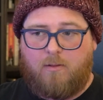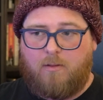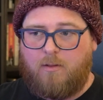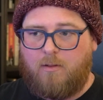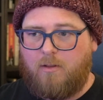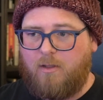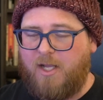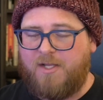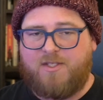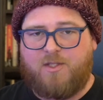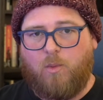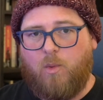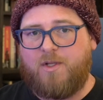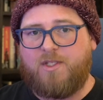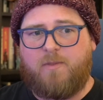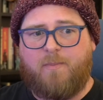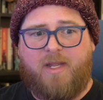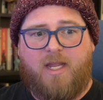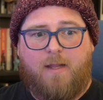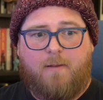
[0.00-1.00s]
It's the one
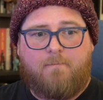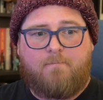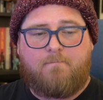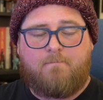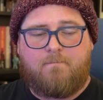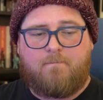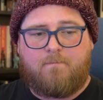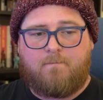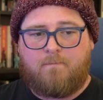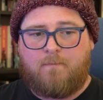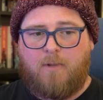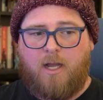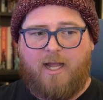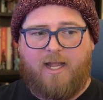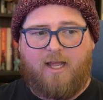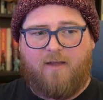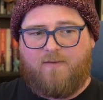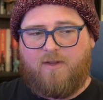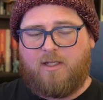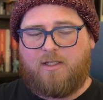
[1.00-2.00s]
to beat. I
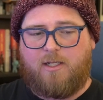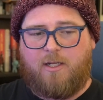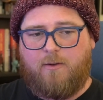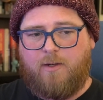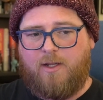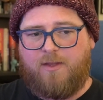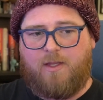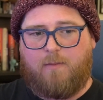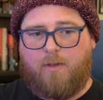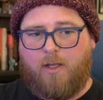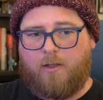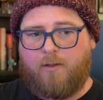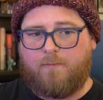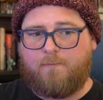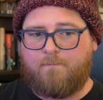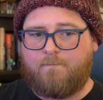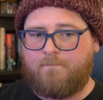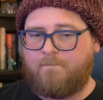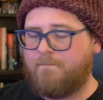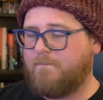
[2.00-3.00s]
have yet to hear anything better.
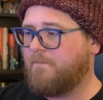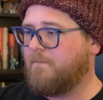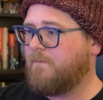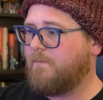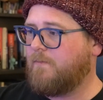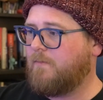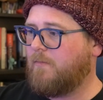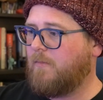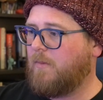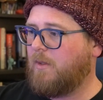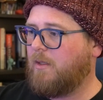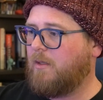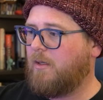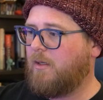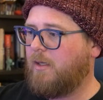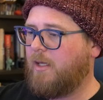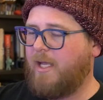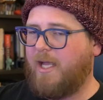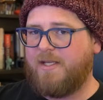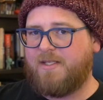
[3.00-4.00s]

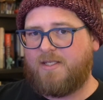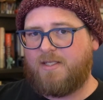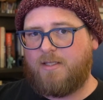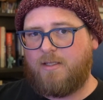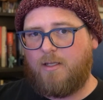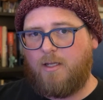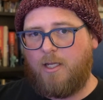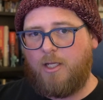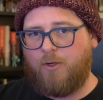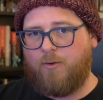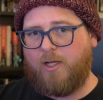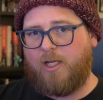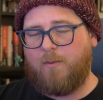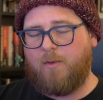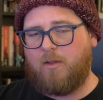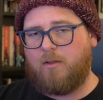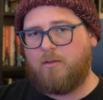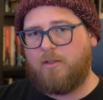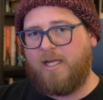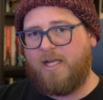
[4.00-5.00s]
It's
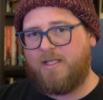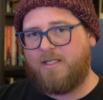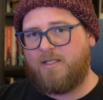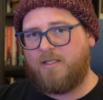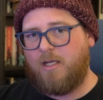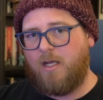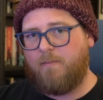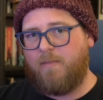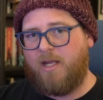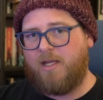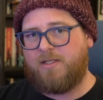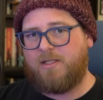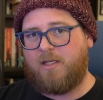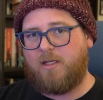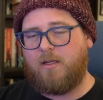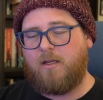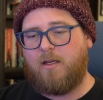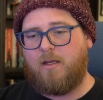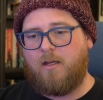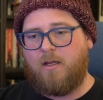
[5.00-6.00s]
incredible. It's
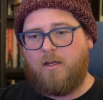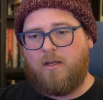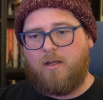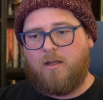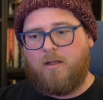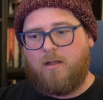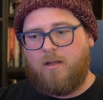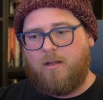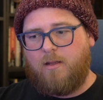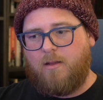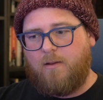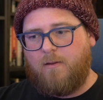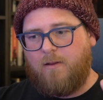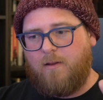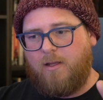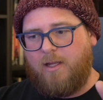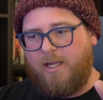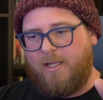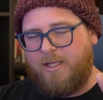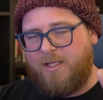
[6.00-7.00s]
amazing.
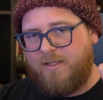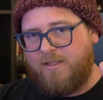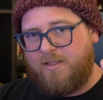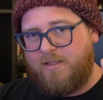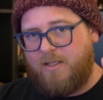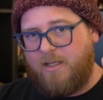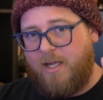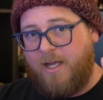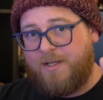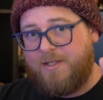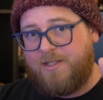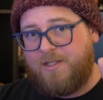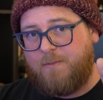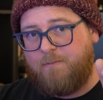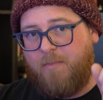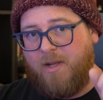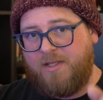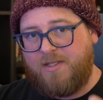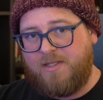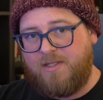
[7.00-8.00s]
It is
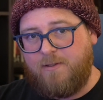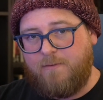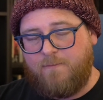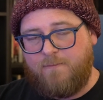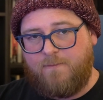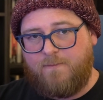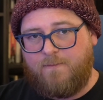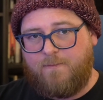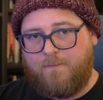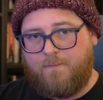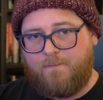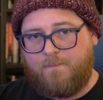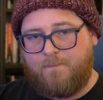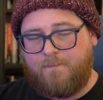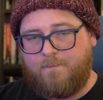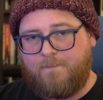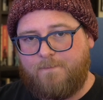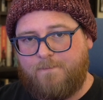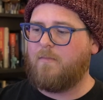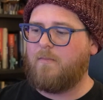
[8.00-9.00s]
expensive.
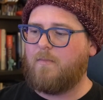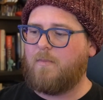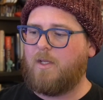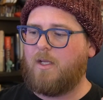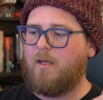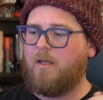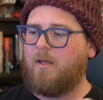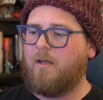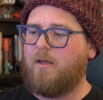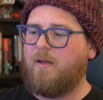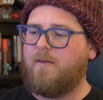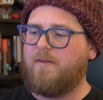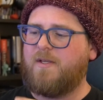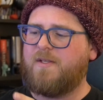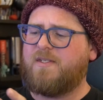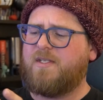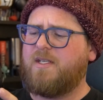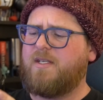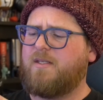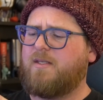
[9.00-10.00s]

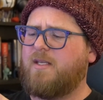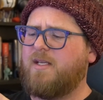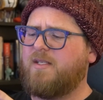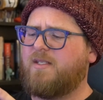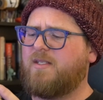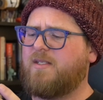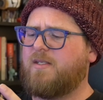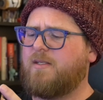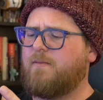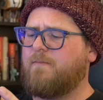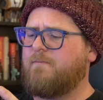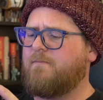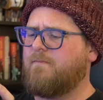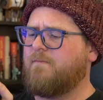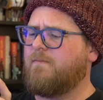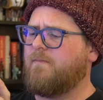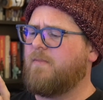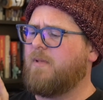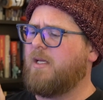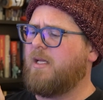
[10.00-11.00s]
This is this
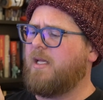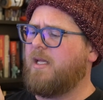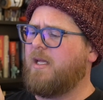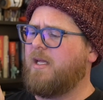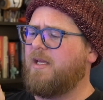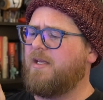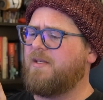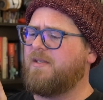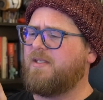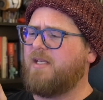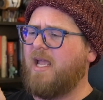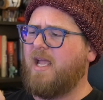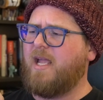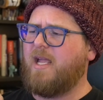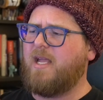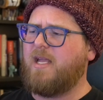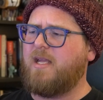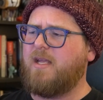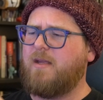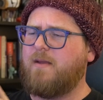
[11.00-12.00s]
is
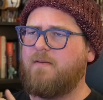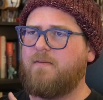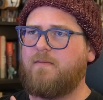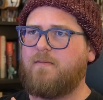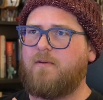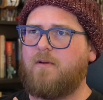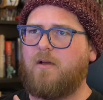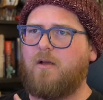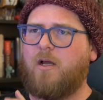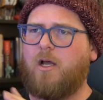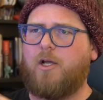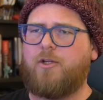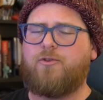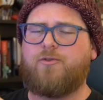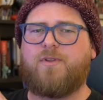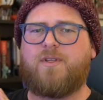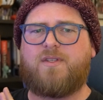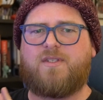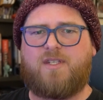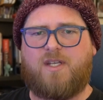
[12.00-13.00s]
a
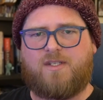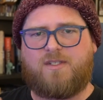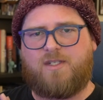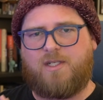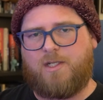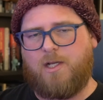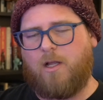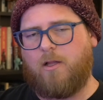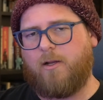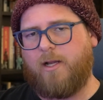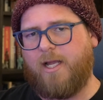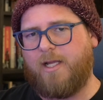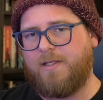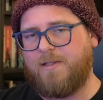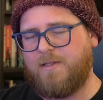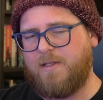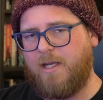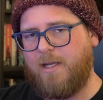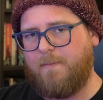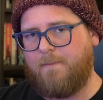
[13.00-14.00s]
$160 headset.